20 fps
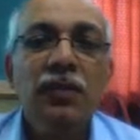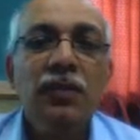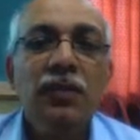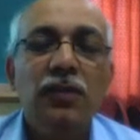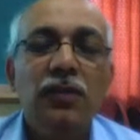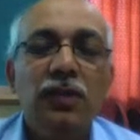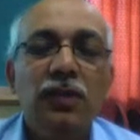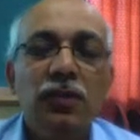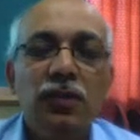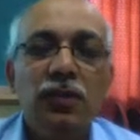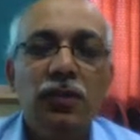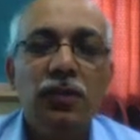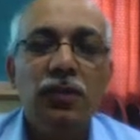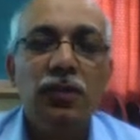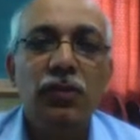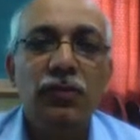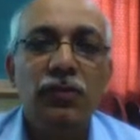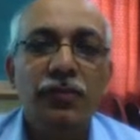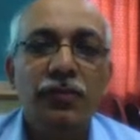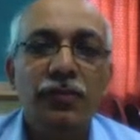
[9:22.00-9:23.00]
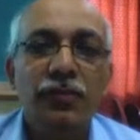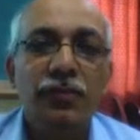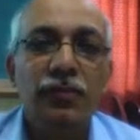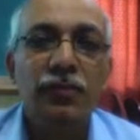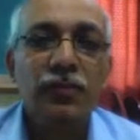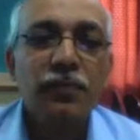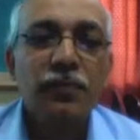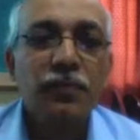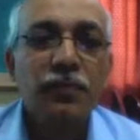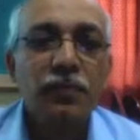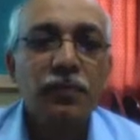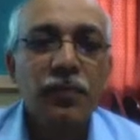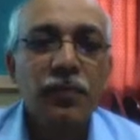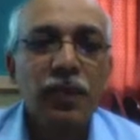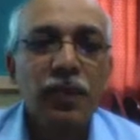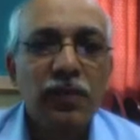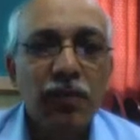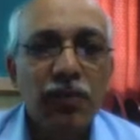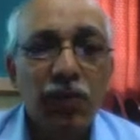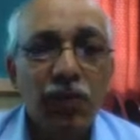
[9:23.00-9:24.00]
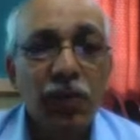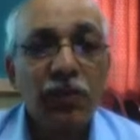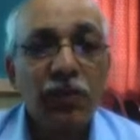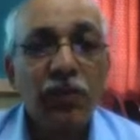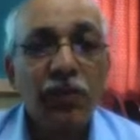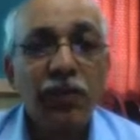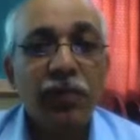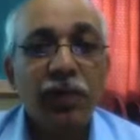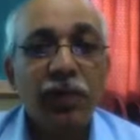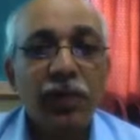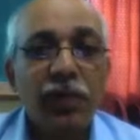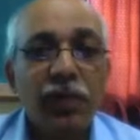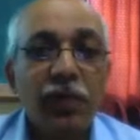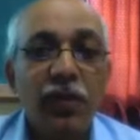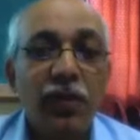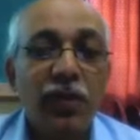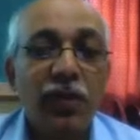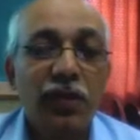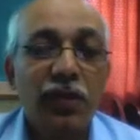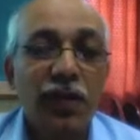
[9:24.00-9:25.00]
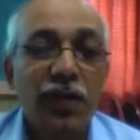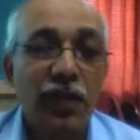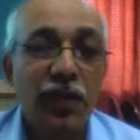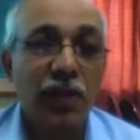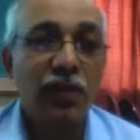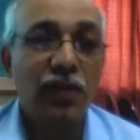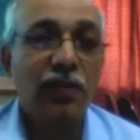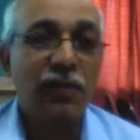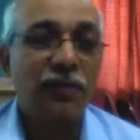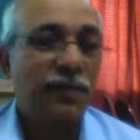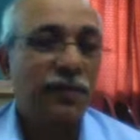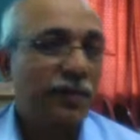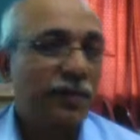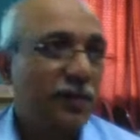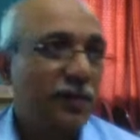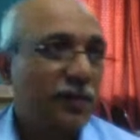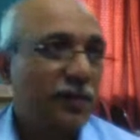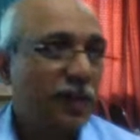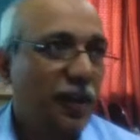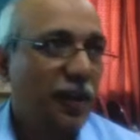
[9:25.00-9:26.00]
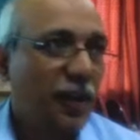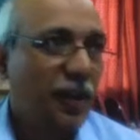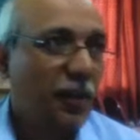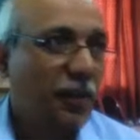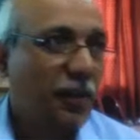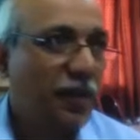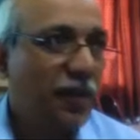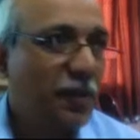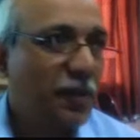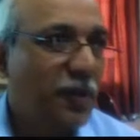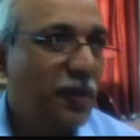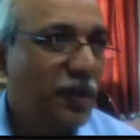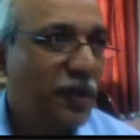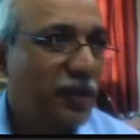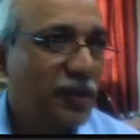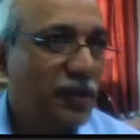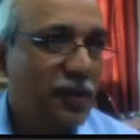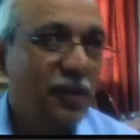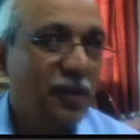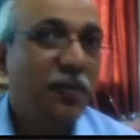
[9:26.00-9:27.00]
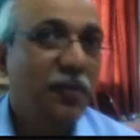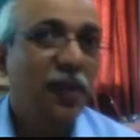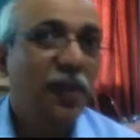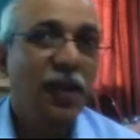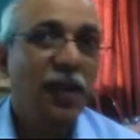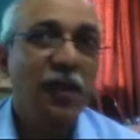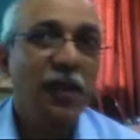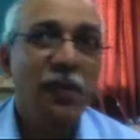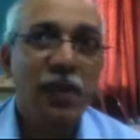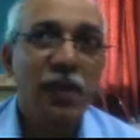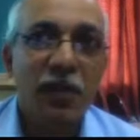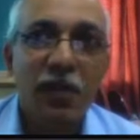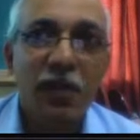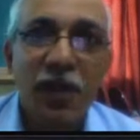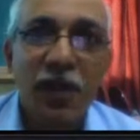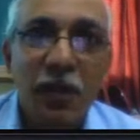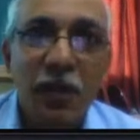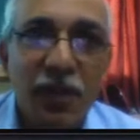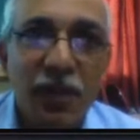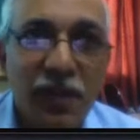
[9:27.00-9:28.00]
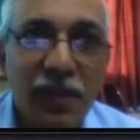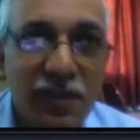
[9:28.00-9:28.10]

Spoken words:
So whatever we did not think of can be an embedded system, they are becoming embedded